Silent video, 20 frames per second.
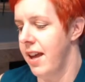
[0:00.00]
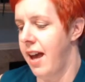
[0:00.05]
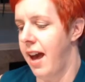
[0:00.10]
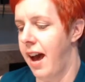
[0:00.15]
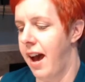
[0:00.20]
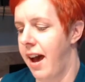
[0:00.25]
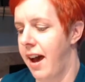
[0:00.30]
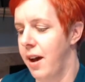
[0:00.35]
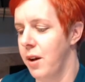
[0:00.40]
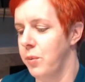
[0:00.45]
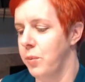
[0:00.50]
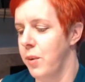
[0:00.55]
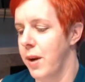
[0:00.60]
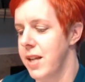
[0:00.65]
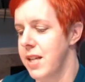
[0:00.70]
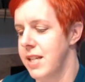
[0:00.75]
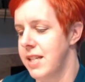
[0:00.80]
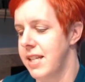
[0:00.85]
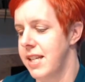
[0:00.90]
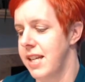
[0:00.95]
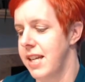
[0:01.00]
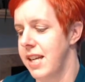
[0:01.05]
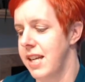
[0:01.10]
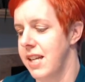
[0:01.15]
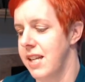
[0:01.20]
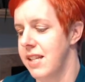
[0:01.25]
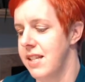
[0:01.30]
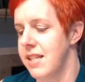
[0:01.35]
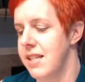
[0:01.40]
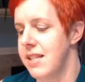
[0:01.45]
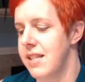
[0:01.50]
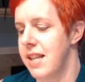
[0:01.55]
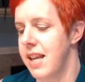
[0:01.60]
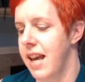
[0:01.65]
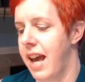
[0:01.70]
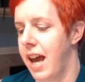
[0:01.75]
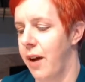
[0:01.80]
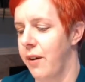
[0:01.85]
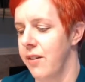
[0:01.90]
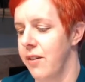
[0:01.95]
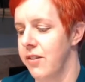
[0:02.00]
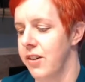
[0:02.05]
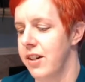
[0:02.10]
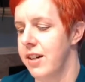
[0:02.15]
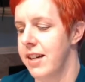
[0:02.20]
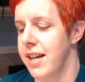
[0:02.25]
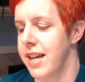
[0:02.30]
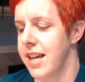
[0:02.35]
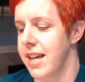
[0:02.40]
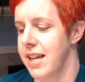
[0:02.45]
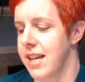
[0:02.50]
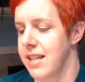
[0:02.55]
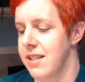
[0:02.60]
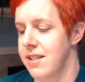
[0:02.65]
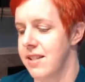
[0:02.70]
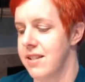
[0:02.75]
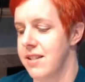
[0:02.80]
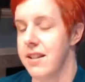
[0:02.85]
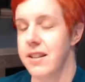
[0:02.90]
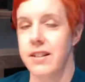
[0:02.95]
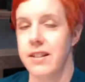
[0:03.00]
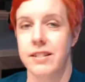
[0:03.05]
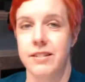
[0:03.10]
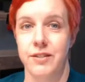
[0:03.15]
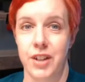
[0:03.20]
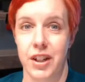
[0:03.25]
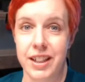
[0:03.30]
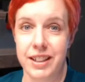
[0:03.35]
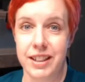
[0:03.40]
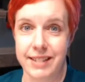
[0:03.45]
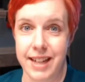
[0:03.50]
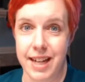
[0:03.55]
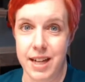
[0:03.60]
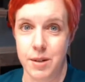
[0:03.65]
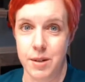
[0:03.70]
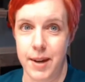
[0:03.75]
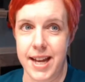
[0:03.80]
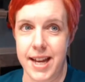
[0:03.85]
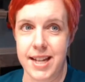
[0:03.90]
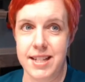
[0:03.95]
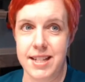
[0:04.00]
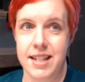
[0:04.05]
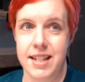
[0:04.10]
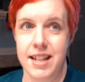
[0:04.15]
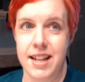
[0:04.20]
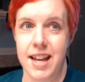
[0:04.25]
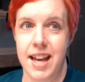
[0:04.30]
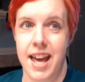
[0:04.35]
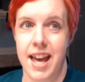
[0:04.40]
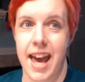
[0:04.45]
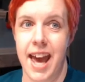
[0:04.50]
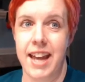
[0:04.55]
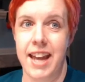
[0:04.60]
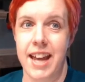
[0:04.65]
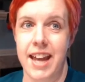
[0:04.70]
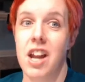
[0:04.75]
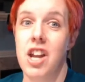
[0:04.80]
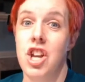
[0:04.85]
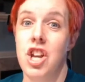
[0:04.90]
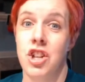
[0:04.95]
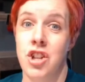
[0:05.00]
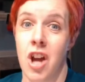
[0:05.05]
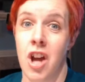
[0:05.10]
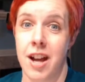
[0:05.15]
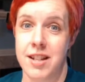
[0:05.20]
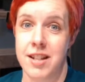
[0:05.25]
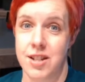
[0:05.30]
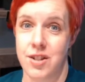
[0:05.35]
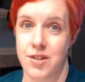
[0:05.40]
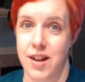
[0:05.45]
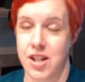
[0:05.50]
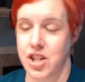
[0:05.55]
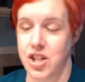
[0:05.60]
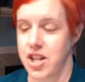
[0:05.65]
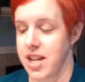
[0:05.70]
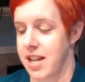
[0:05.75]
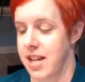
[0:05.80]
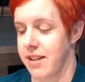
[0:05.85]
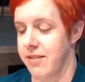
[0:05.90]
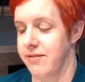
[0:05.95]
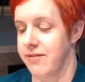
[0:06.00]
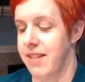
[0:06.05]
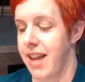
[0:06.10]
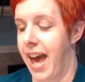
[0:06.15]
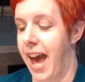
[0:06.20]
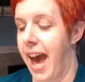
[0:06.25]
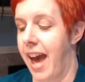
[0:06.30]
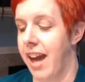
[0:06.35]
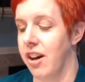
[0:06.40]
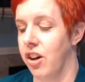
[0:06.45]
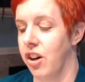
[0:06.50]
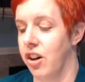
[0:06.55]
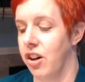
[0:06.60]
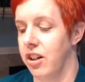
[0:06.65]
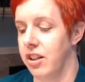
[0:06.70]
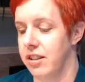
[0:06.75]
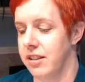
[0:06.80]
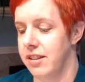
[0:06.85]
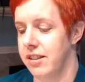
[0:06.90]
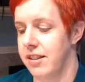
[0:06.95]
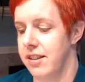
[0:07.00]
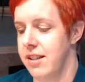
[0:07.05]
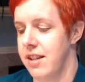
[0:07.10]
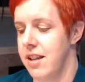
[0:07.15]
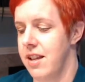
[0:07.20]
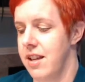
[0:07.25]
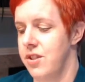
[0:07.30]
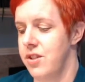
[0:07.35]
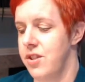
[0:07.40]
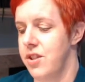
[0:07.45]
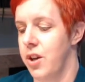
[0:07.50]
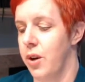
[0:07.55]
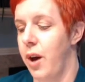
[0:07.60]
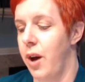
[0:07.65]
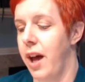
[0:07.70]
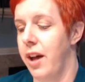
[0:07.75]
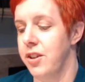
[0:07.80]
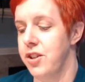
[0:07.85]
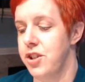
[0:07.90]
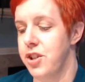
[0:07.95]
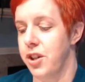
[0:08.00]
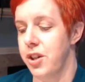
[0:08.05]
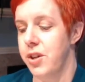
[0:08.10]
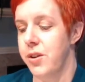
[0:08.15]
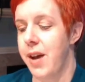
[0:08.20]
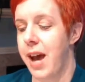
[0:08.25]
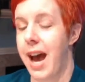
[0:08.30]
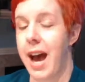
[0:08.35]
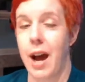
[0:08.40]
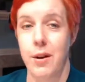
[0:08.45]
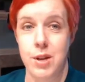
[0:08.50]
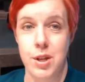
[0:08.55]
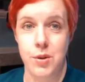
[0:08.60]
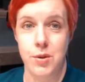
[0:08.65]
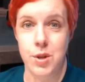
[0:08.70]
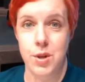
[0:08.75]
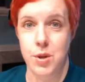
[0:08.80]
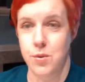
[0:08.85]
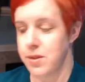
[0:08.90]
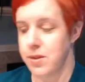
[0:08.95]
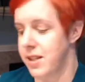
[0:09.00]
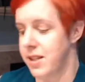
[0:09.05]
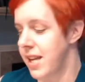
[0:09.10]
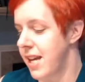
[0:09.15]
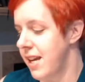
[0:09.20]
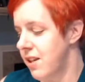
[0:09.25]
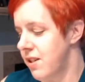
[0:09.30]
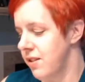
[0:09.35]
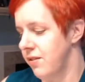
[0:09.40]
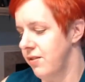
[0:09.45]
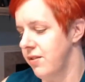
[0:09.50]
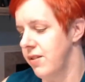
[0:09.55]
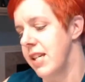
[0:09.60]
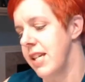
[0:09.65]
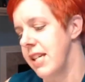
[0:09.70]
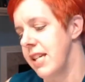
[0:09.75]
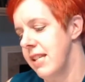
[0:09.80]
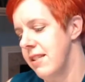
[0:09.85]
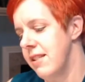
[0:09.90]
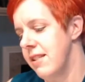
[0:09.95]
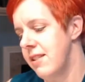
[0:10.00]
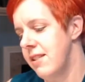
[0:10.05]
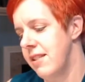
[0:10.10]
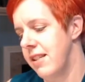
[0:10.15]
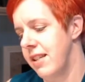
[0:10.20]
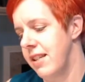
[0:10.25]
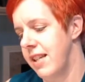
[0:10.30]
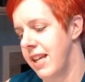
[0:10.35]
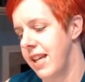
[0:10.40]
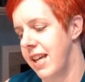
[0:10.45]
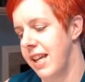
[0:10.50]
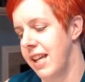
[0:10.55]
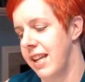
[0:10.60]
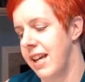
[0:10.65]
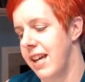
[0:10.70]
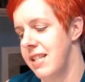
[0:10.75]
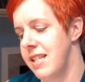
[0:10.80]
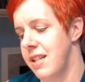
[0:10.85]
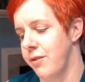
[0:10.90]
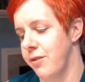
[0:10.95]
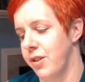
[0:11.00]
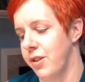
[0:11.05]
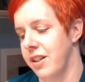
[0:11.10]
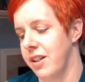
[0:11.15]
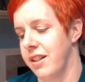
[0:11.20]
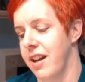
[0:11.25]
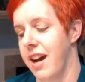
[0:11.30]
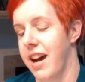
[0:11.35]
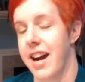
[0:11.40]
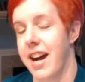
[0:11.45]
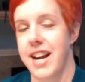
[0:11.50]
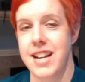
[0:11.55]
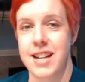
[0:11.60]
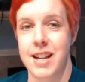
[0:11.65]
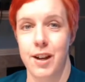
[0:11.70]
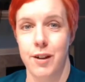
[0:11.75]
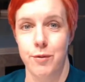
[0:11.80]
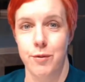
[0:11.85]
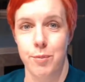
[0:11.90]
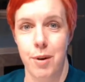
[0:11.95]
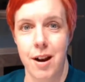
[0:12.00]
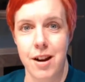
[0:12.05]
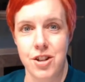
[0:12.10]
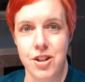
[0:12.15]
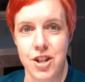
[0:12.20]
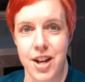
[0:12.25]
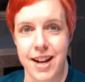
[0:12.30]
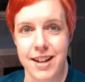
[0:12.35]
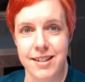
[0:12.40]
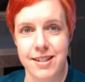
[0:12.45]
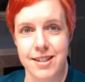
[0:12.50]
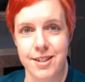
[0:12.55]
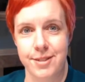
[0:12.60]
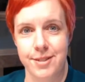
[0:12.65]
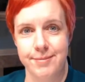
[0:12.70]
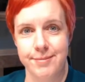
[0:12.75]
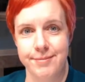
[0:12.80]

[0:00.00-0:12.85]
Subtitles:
What it is, however, is very lightweight and not stretchy at all. So I'll show you how you use each of these in a different kind of project.